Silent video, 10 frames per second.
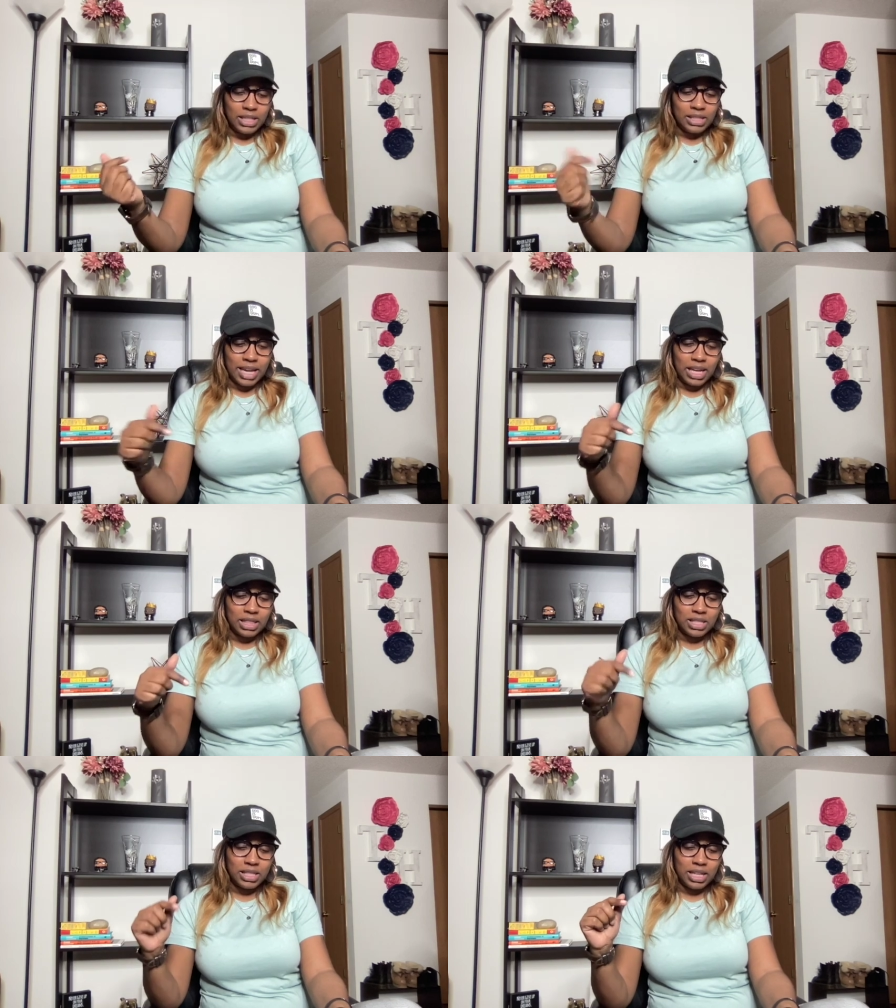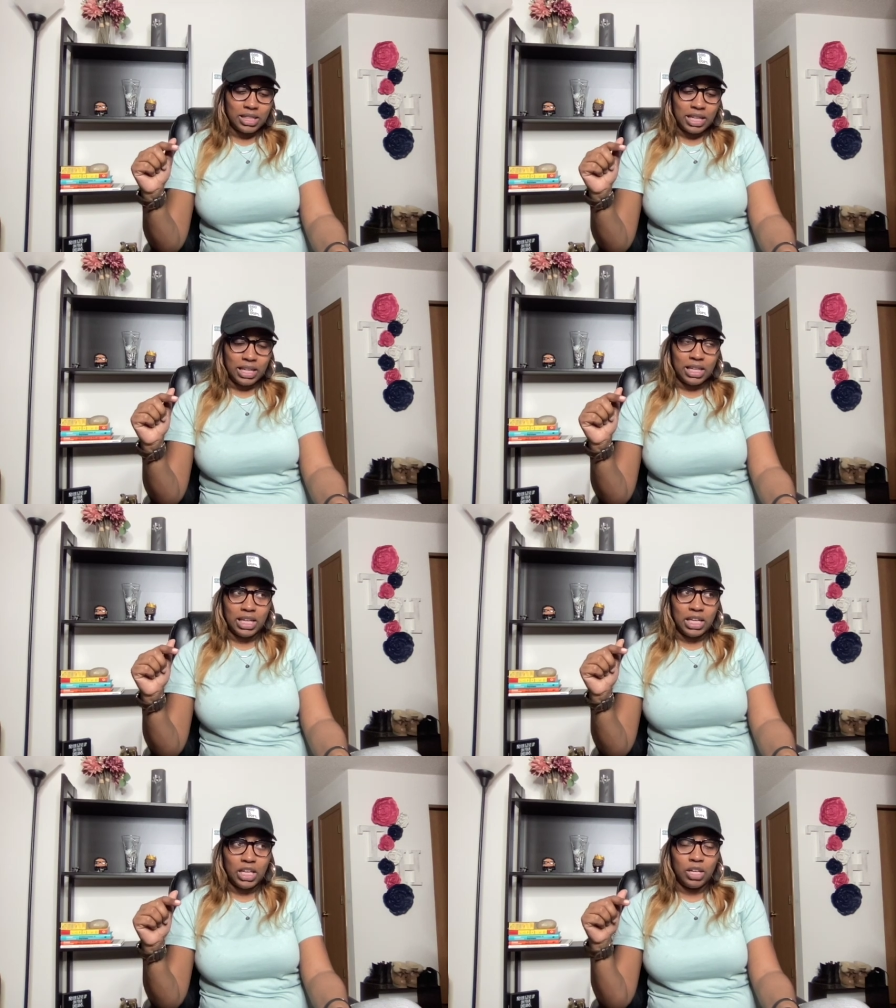Zach said that
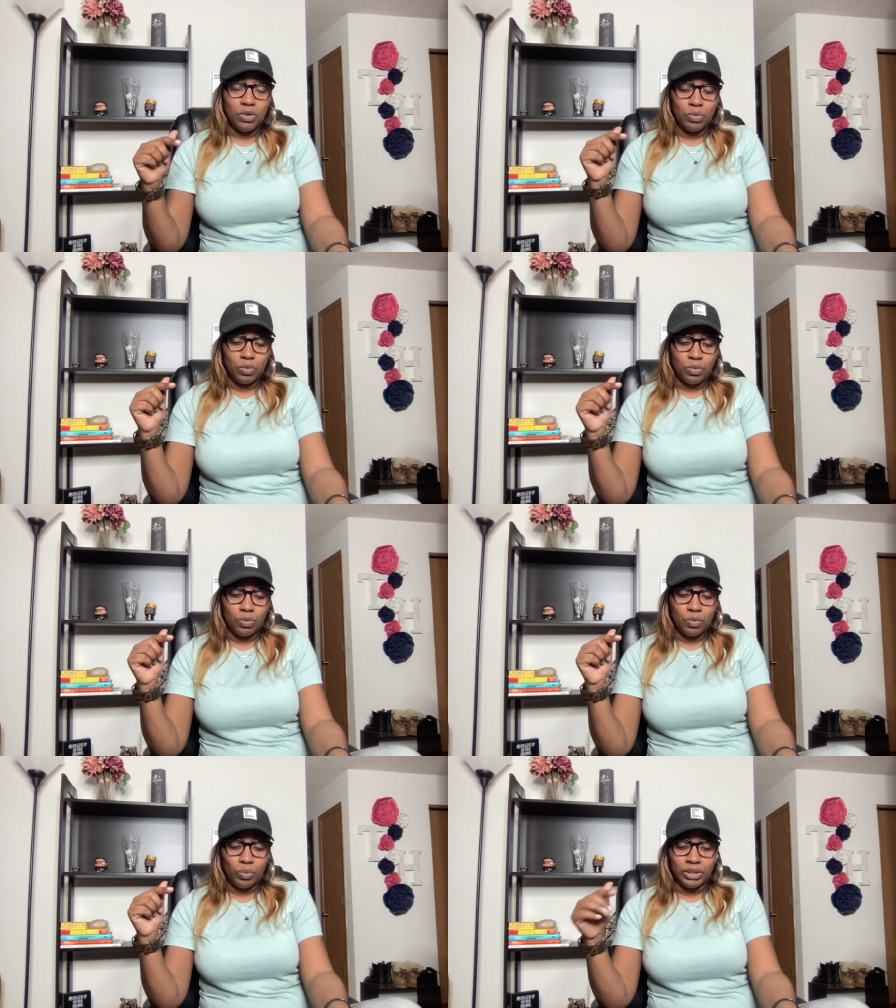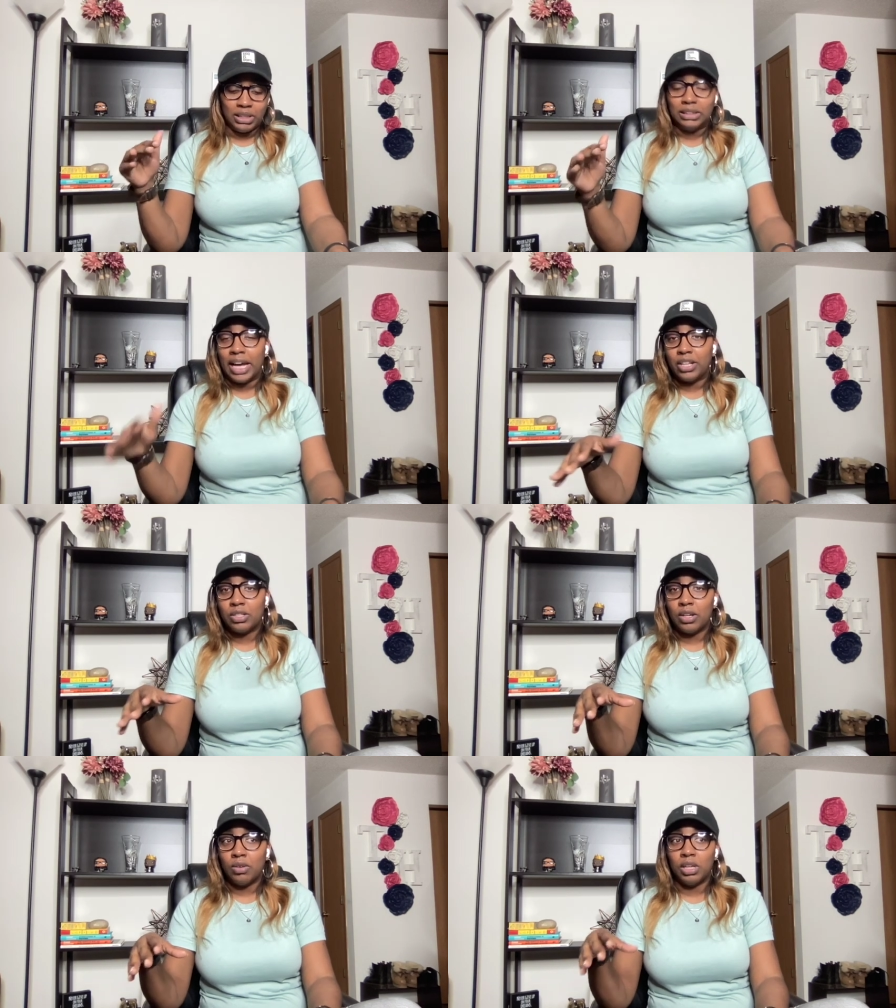he really likes
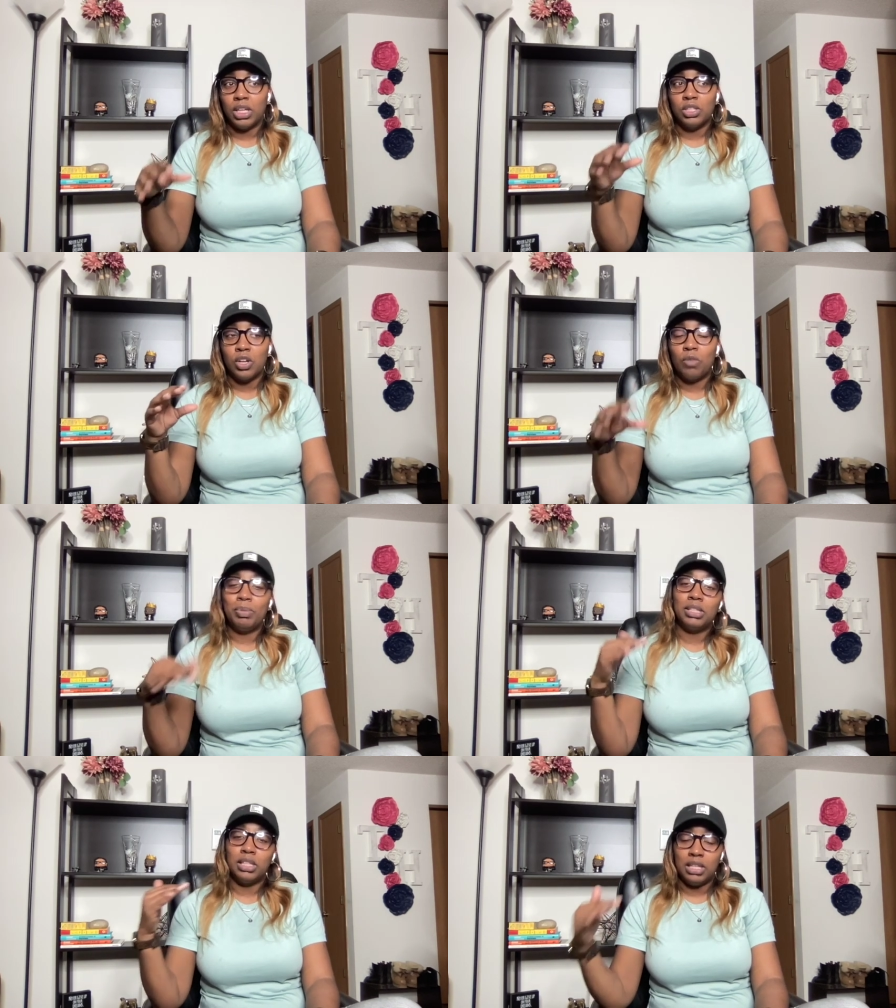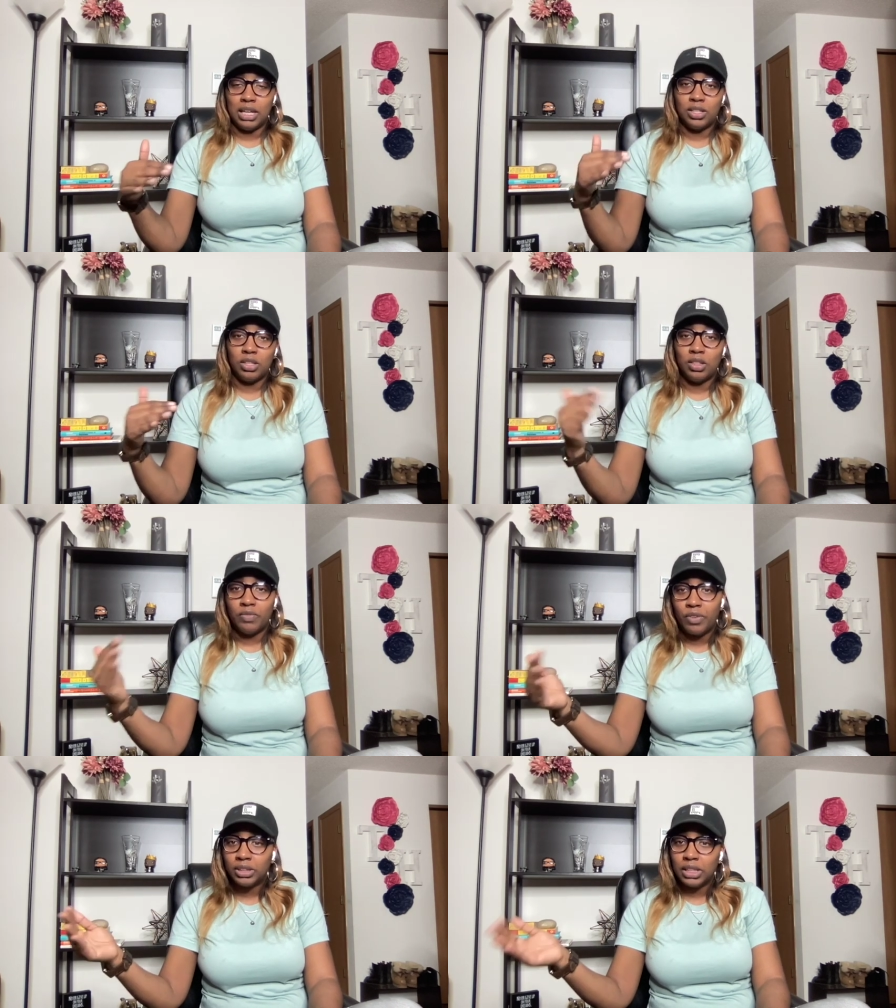her and he's hoping to get to the
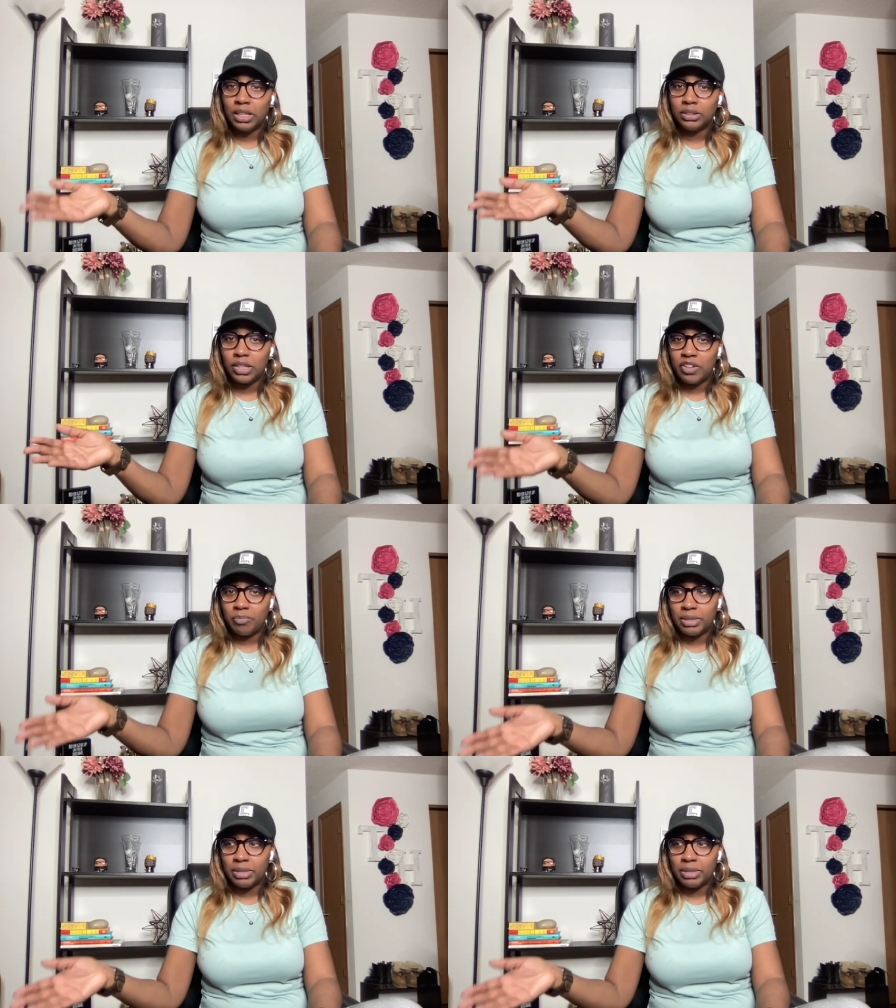falling in love